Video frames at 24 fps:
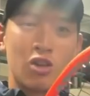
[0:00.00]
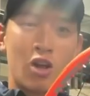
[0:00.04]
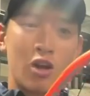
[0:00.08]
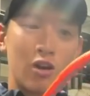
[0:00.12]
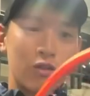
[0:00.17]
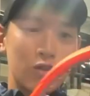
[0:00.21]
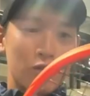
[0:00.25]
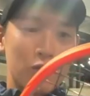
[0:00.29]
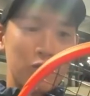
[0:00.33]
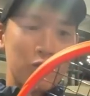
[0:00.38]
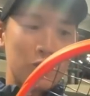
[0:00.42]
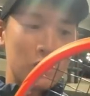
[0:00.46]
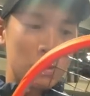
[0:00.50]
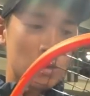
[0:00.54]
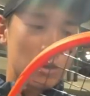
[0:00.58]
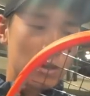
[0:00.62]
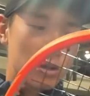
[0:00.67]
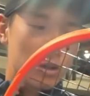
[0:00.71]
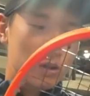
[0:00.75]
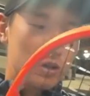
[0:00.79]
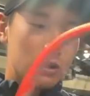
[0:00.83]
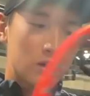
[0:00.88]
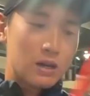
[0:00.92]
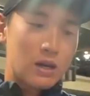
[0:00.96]
of the
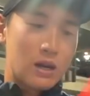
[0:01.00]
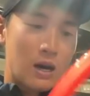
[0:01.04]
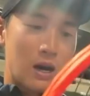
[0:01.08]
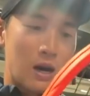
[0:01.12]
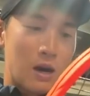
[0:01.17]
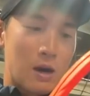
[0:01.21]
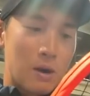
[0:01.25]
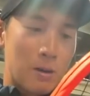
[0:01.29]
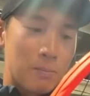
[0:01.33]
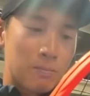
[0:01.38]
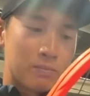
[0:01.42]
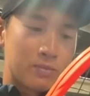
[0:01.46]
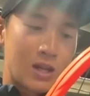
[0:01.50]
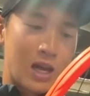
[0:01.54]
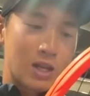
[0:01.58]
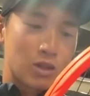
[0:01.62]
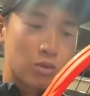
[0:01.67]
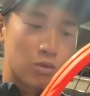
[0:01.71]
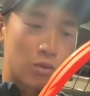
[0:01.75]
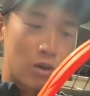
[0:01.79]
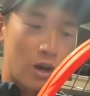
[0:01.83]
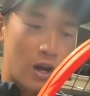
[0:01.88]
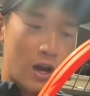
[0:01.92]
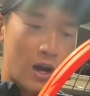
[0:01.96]
feel. That's
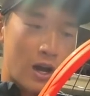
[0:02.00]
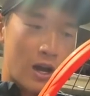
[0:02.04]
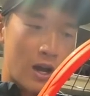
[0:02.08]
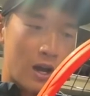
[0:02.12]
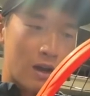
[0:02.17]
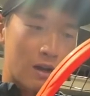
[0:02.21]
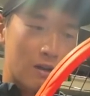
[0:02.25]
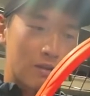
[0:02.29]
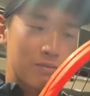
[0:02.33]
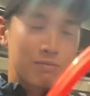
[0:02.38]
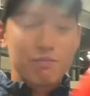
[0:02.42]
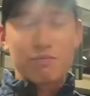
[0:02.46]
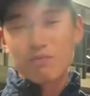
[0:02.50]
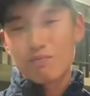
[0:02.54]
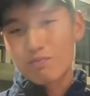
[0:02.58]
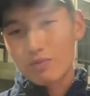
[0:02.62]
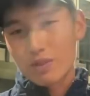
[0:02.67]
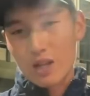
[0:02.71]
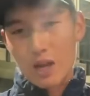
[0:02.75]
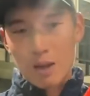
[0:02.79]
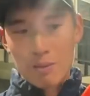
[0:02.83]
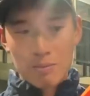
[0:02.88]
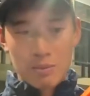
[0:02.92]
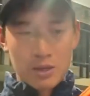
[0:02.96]
why,
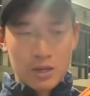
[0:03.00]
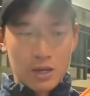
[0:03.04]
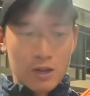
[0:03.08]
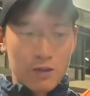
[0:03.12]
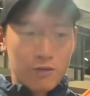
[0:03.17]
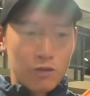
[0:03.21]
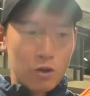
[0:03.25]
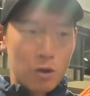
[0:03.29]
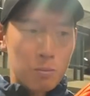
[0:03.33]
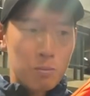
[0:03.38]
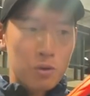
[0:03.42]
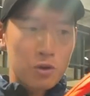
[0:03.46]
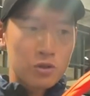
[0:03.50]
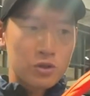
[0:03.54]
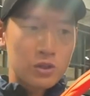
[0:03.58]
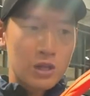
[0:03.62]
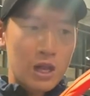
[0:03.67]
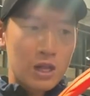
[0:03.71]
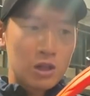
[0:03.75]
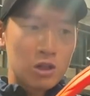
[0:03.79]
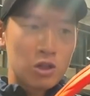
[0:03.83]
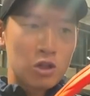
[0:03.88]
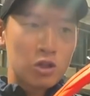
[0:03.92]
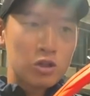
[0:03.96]
I mean, if you're a person
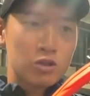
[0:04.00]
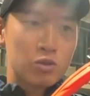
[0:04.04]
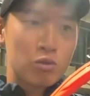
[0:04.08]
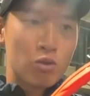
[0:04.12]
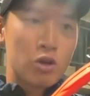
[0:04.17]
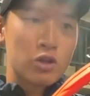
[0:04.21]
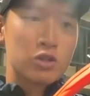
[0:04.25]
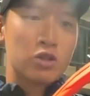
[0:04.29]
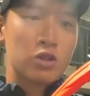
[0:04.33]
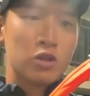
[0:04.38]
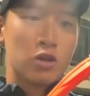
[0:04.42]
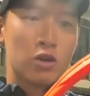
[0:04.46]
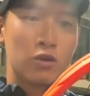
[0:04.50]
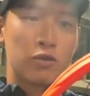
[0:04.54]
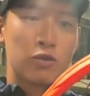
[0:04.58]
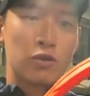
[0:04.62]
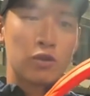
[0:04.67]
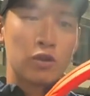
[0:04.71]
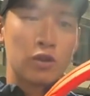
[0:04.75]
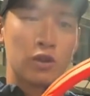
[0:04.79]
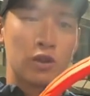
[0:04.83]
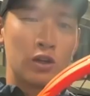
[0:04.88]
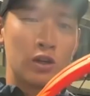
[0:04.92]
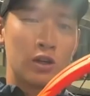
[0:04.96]
that wants to look
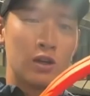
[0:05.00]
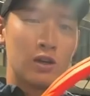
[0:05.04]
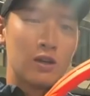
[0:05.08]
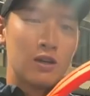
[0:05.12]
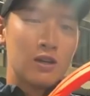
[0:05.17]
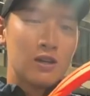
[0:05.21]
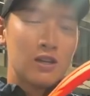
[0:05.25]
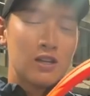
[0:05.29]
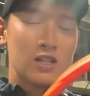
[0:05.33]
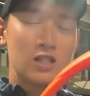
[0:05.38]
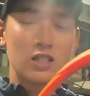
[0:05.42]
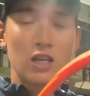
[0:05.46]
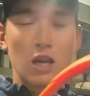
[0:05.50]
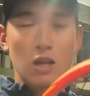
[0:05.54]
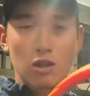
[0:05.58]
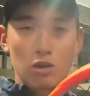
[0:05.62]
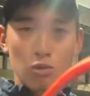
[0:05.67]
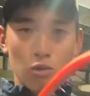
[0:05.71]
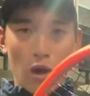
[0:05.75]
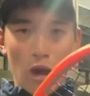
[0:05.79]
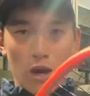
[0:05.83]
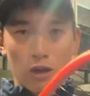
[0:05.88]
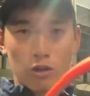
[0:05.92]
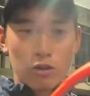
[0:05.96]
for the stay in the
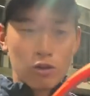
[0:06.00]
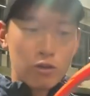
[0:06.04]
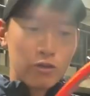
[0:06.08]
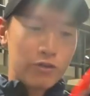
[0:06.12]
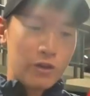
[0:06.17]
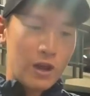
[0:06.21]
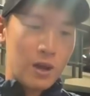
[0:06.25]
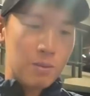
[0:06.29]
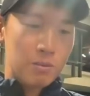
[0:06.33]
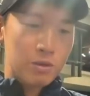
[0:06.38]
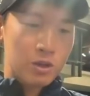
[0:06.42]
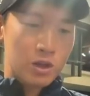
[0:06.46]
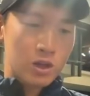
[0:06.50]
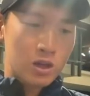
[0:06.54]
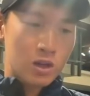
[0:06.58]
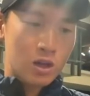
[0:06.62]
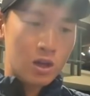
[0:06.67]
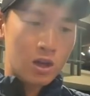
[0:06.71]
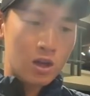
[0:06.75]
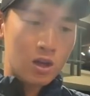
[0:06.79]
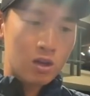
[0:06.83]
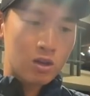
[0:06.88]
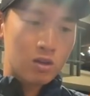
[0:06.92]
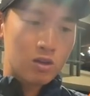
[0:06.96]
Radical family
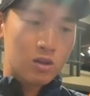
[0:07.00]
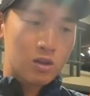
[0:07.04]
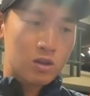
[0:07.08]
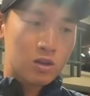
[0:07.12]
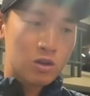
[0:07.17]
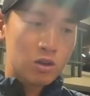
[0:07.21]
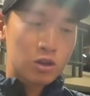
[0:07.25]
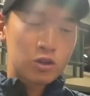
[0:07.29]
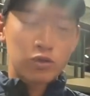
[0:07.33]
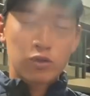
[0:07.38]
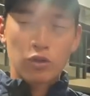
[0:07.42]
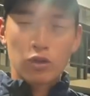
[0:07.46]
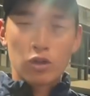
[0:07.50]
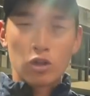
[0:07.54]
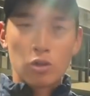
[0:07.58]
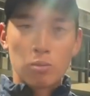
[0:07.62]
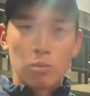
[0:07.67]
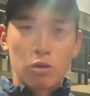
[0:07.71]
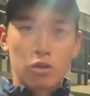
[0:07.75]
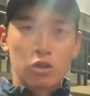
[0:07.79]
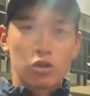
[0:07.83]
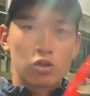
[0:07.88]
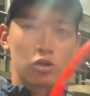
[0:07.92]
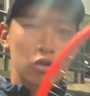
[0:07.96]
and looks for a little
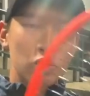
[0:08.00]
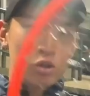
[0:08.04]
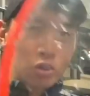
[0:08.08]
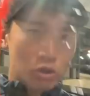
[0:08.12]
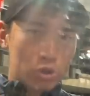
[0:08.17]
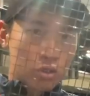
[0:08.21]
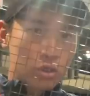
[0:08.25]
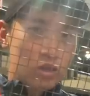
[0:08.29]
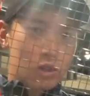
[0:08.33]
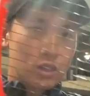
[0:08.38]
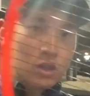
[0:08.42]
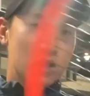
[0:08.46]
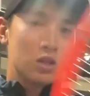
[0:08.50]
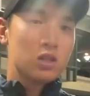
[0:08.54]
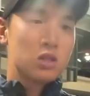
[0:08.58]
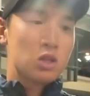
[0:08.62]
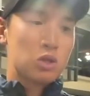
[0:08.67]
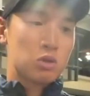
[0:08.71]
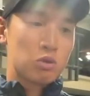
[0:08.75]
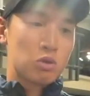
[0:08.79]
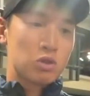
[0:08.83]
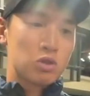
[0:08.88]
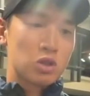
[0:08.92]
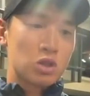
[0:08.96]
more control,
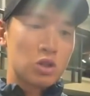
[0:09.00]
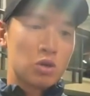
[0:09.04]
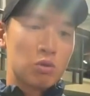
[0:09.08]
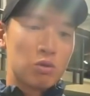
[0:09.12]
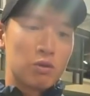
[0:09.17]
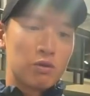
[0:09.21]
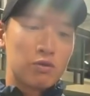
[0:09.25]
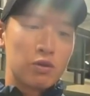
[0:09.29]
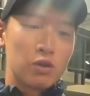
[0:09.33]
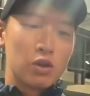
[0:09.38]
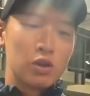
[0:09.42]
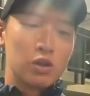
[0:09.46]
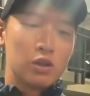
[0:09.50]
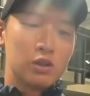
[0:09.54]
this one's a good one for you.